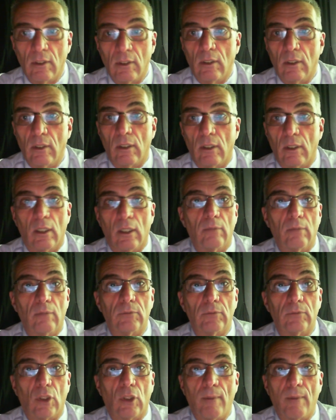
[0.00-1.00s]
Um,
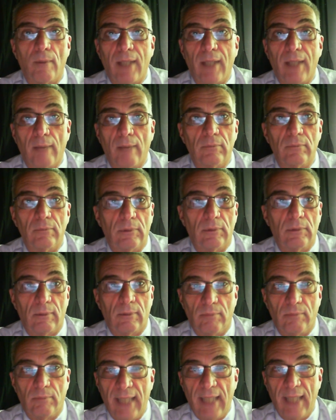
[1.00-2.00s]
so I'm, I'm
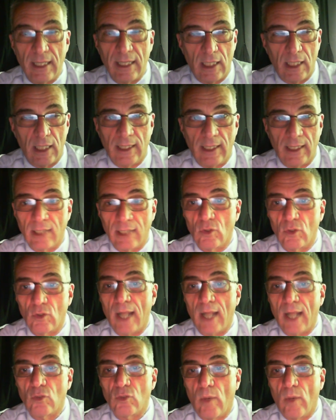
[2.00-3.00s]
guessing that's
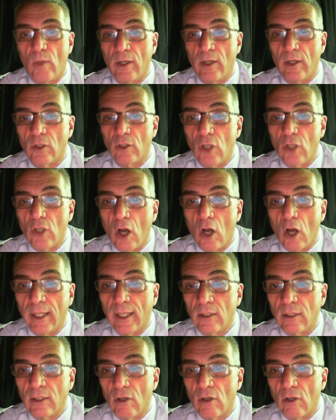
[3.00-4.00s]
that's where you're
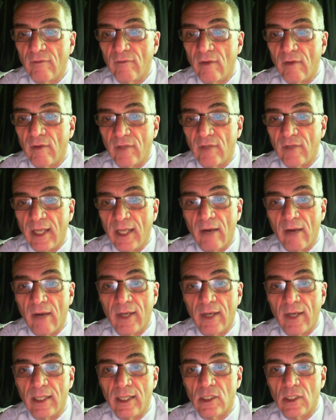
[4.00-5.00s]
talking. So if, if the
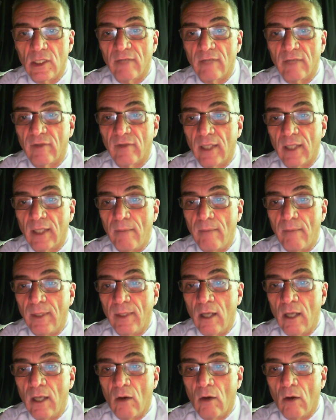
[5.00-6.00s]
area is different, let me
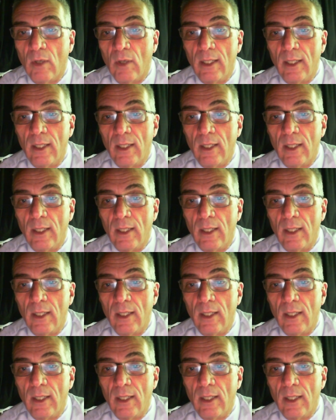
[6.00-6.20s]
know.